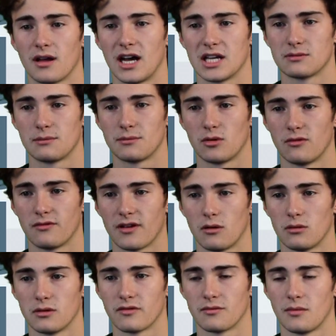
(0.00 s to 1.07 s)
as my
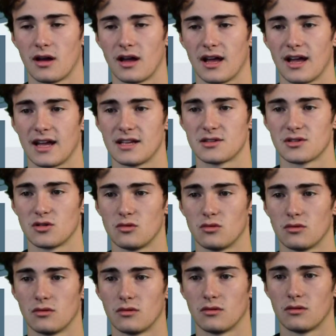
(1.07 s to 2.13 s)
portfolio for my A2
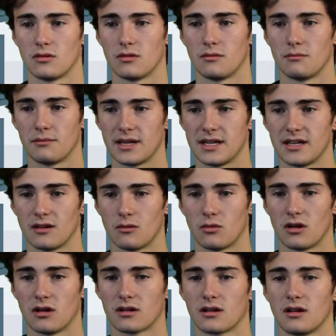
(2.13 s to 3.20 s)
media
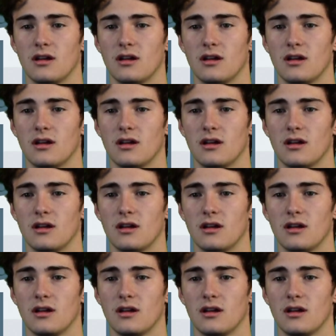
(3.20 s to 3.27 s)
work.